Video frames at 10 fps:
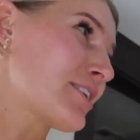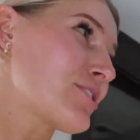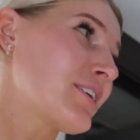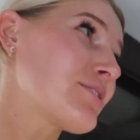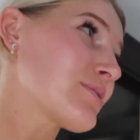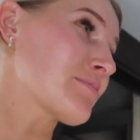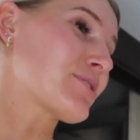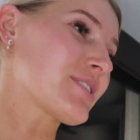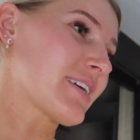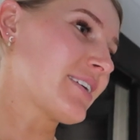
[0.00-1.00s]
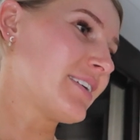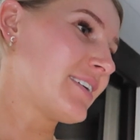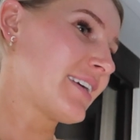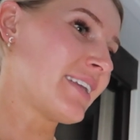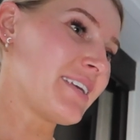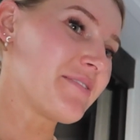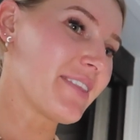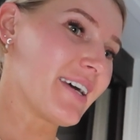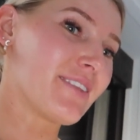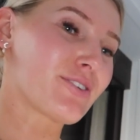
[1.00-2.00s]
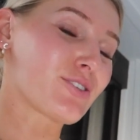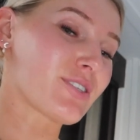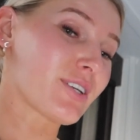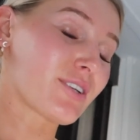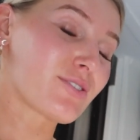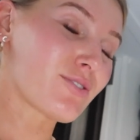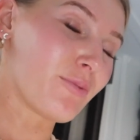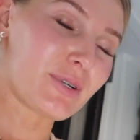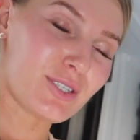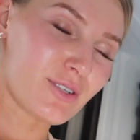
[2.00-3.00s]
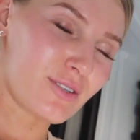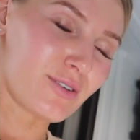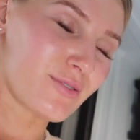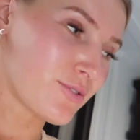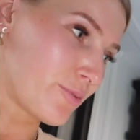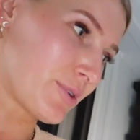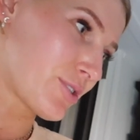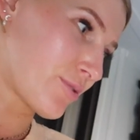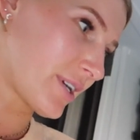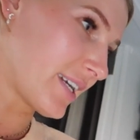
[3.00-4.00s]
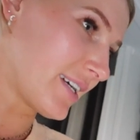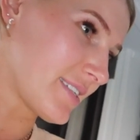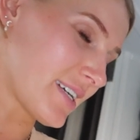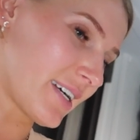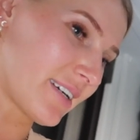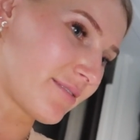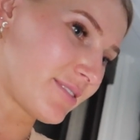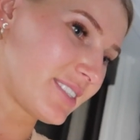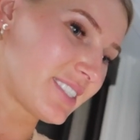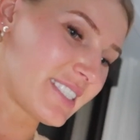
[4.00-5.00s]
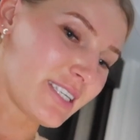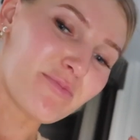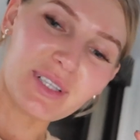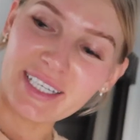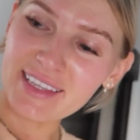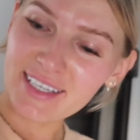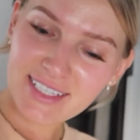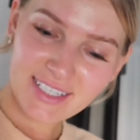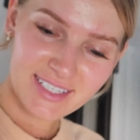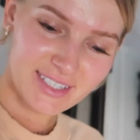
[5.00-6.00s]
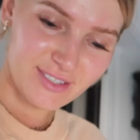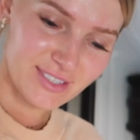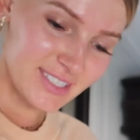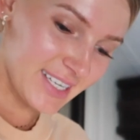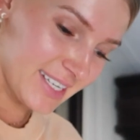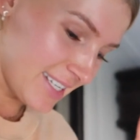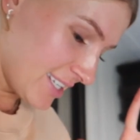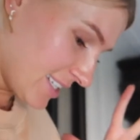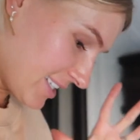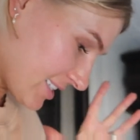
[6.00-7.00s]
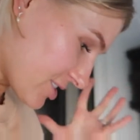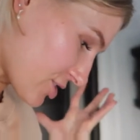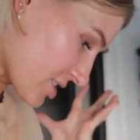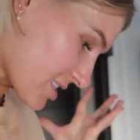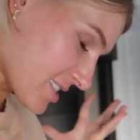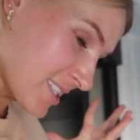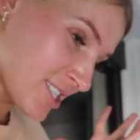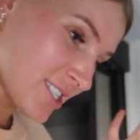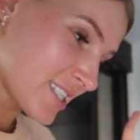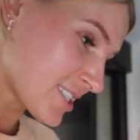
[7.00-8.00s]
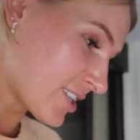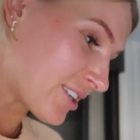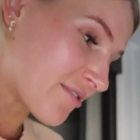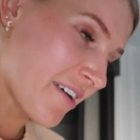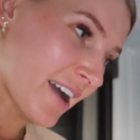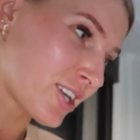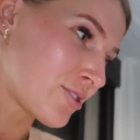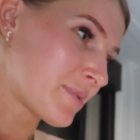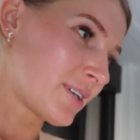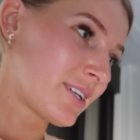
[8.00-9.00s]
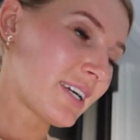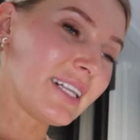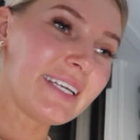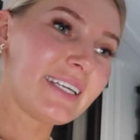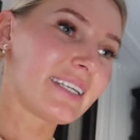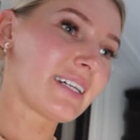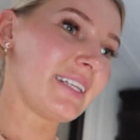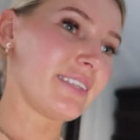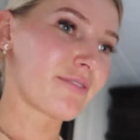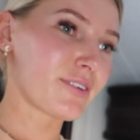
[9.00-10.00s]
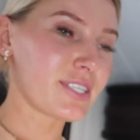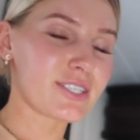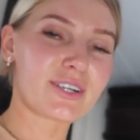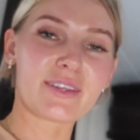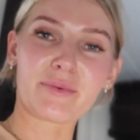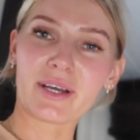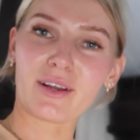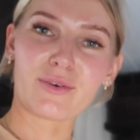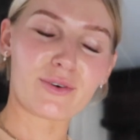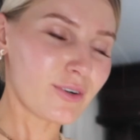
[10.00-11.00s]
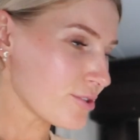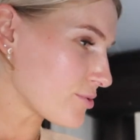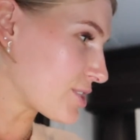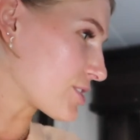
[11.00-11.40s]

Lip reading: I tried to do as much as I could, and even then there's just like so much to do, so much to organize. I gotta deep clean this because there's just, it just needs a good vacuum and a good clean, and clean the freezer, and then we gotta go grocery